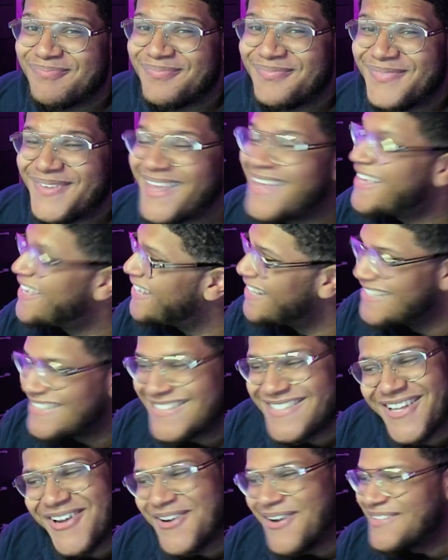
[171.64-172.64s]
it's
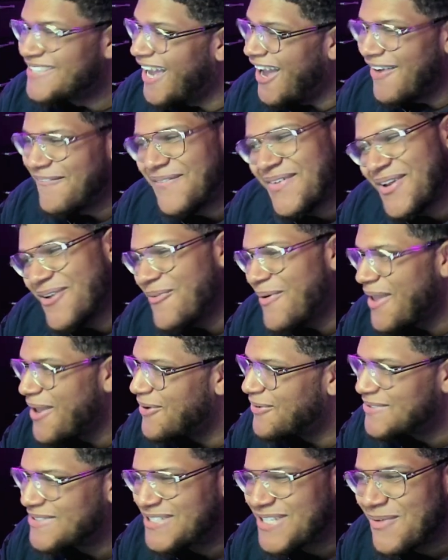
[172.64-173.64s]
no time for
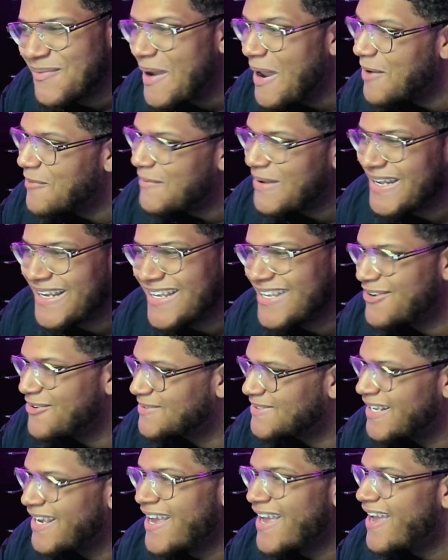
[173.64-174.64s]
Noelle to show out, my nigga. You know
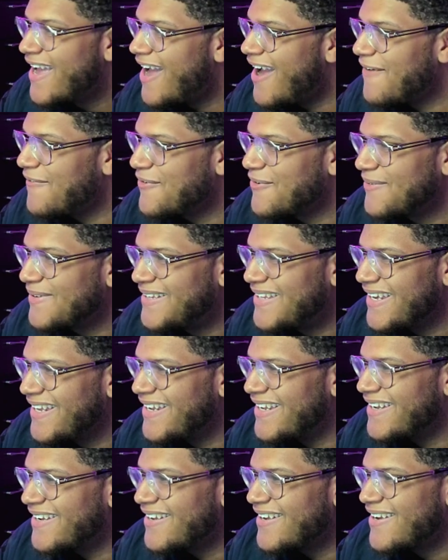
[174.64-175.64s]
what I'm saying? Everyone did
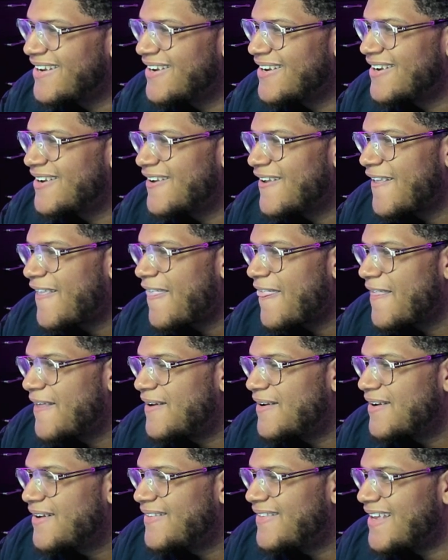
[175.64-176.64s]
it.
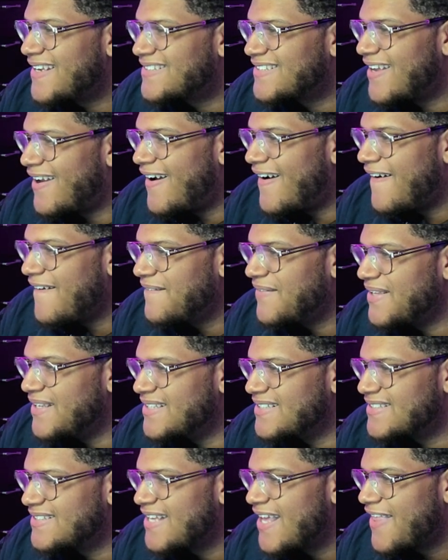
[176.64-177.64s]
That's
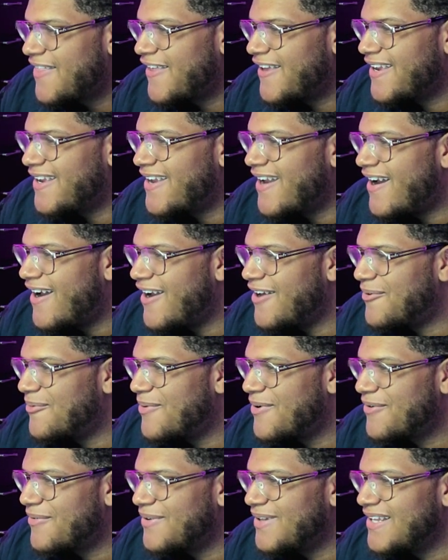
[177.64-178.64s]
obvious. Thank God.
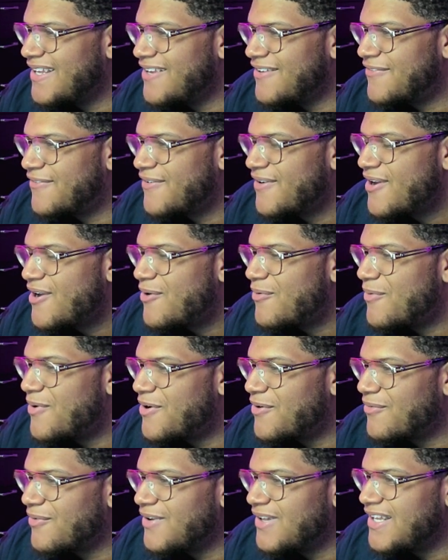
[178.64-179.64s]
What a relief. What
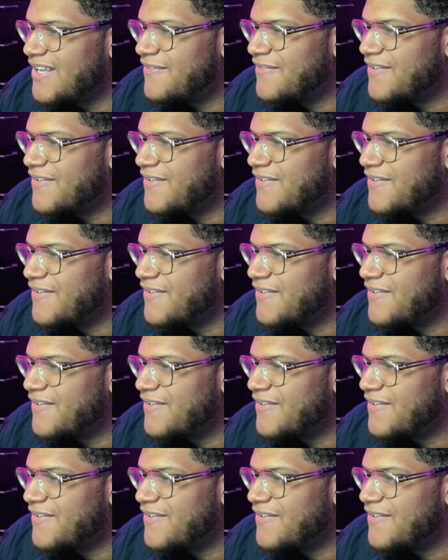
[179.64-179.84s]
a relief